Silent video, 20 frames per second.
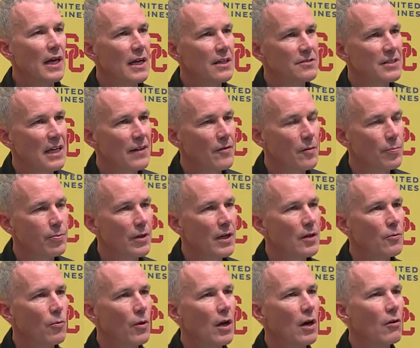guys haven't
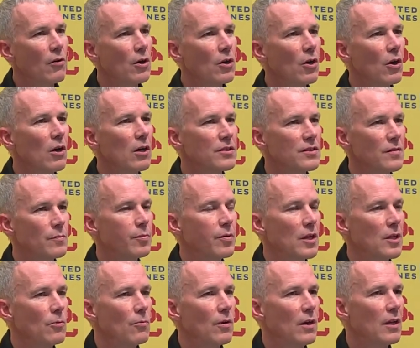played well, our guards have
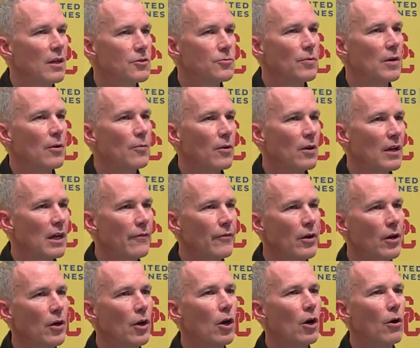played well. That's why we're
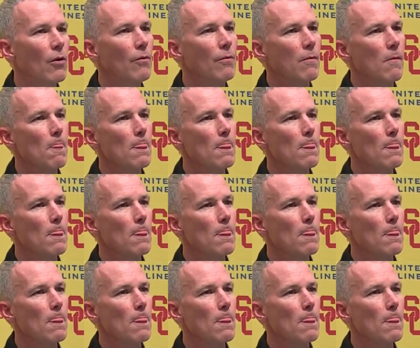11-0.